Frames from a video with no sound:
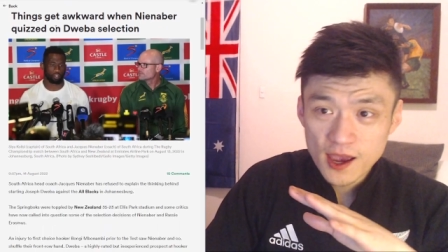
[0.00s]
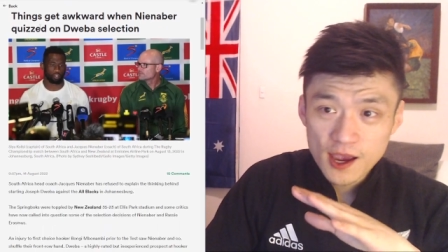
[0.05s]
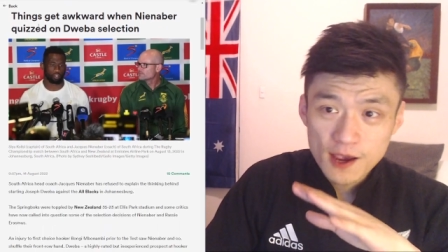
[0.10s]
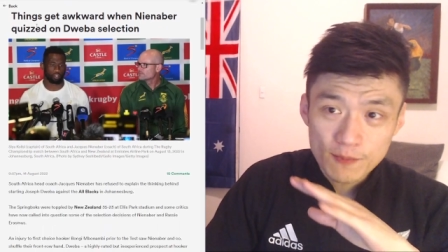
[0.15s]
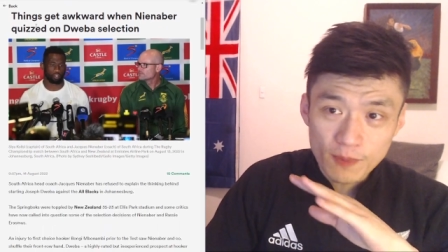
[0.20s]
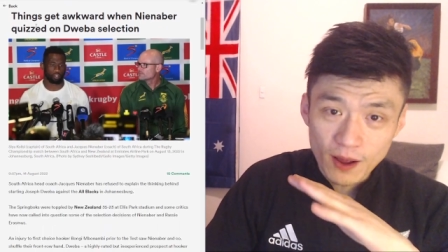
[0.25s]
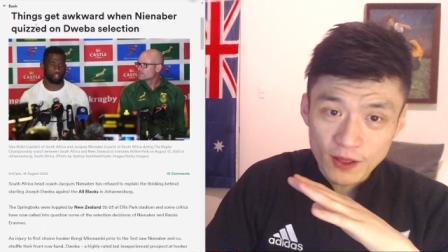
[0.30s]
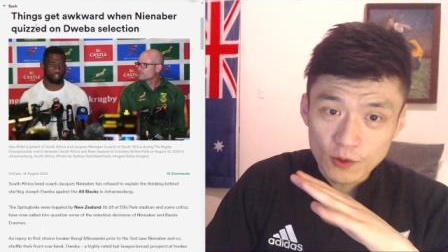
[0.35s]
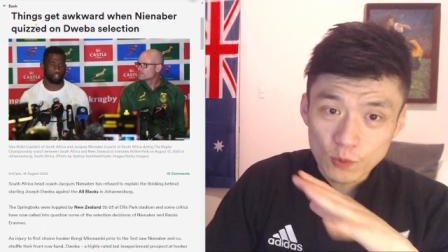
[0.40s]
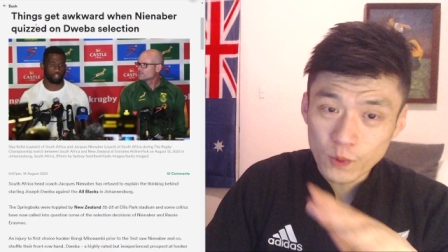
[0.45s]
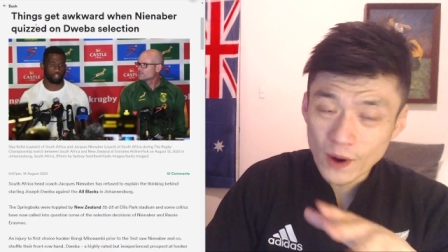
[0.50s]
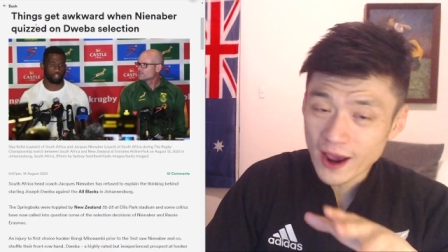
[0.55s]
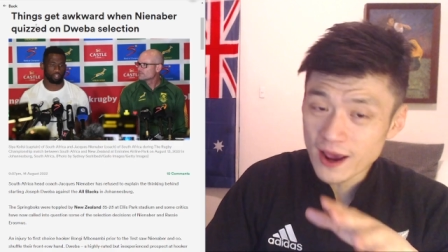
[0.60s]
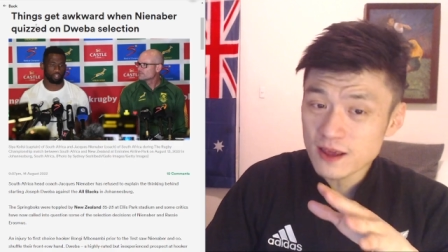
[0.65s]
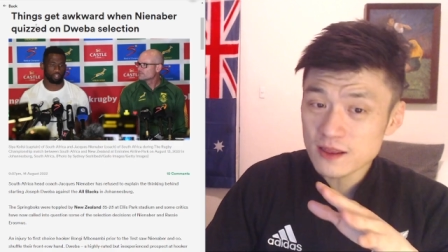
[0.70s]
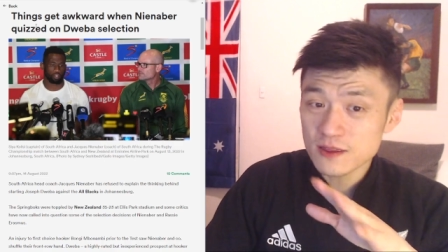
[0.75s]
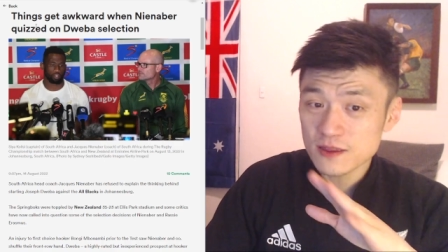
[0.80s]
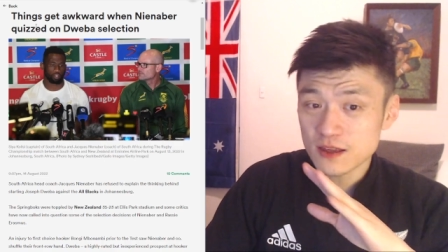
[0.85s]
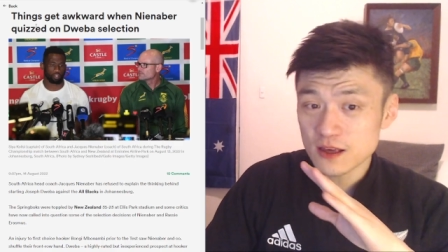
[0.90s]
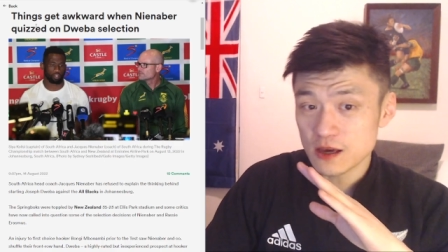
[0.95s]
but the way
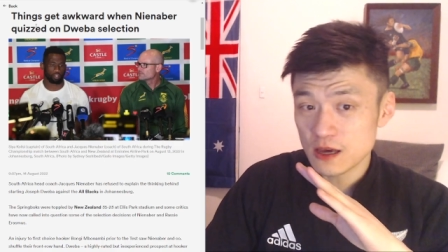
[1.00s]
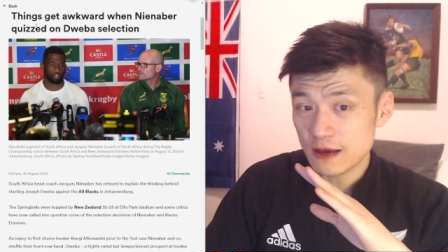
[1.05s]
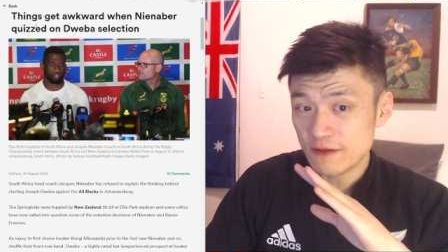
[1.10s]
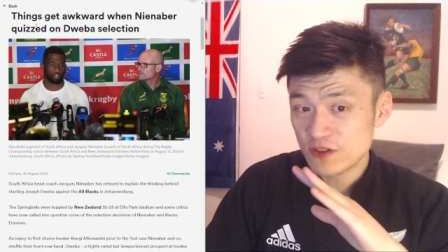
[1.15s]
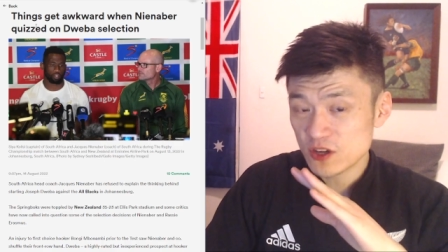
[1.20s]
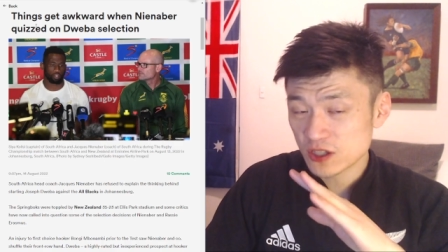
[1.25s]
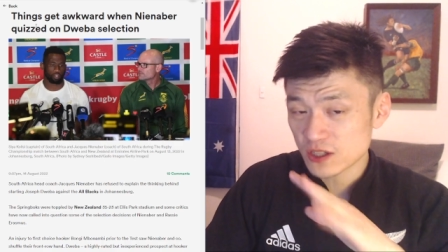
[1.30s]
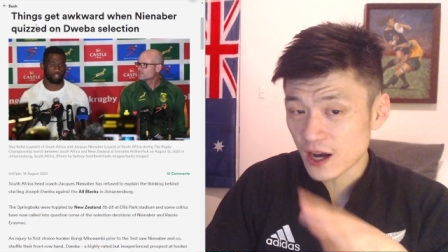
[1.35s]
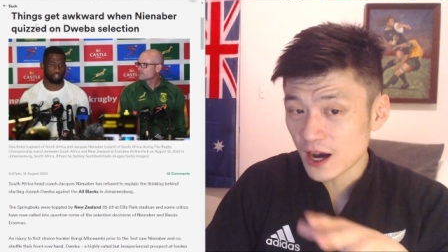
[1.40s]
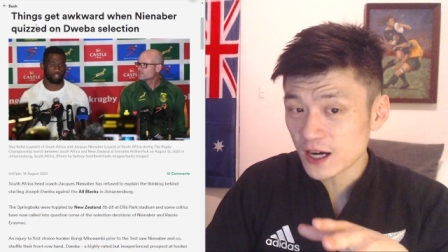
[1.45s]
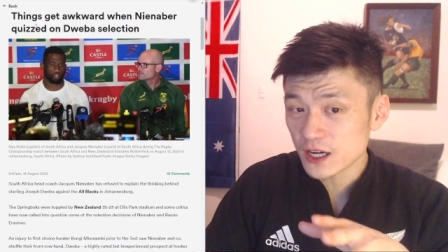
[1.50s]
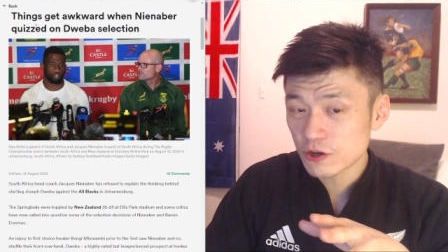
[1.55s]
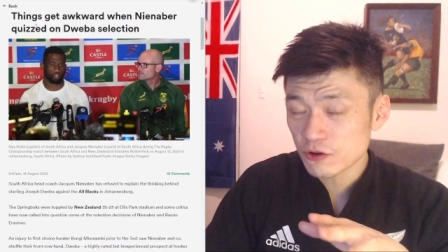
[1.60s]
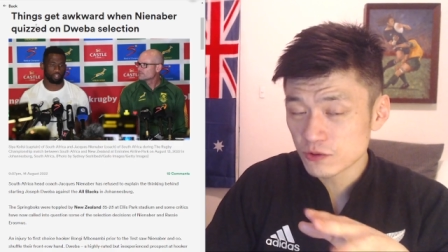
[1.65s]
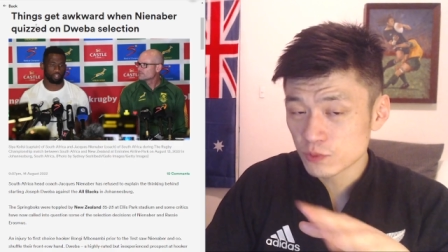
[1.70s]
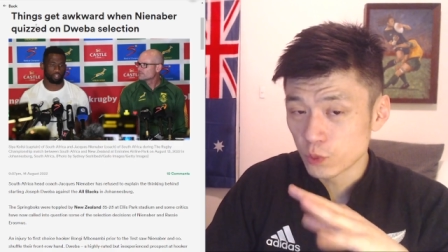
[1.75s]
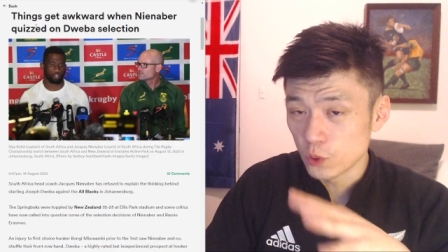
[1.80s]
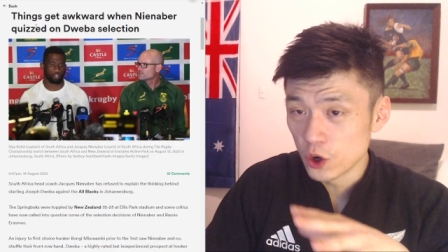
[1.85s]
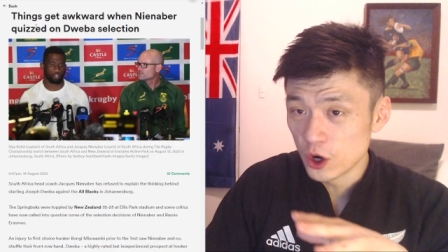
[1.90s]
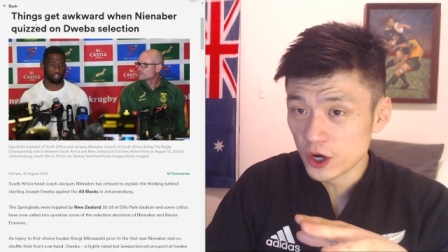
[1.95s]
this article is
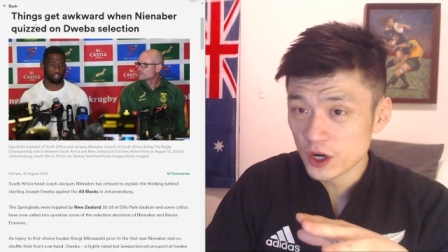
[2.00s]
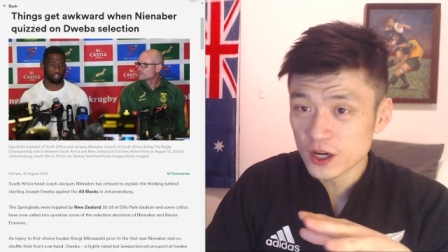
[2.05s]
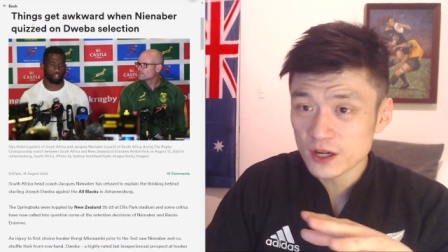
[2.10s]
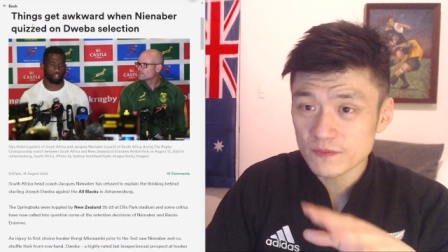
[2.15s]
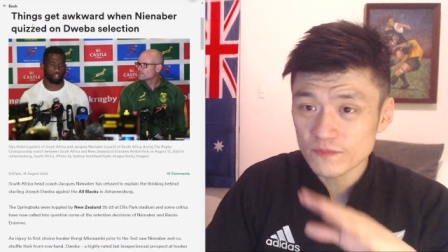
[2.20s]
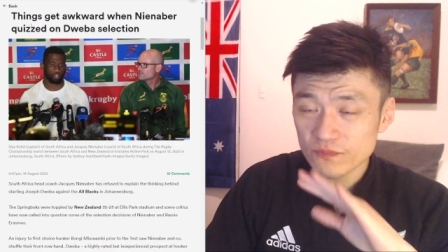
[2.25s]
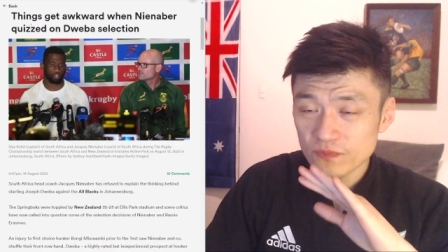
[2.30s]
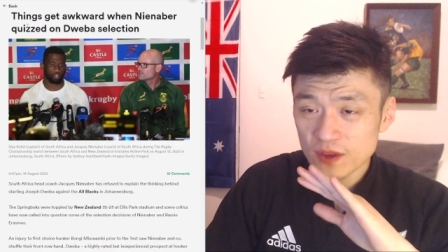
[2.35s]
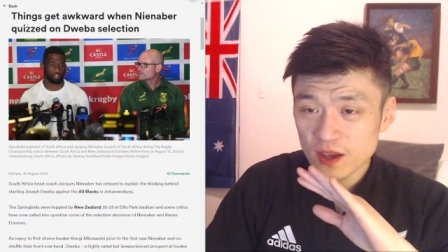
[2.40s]
worded,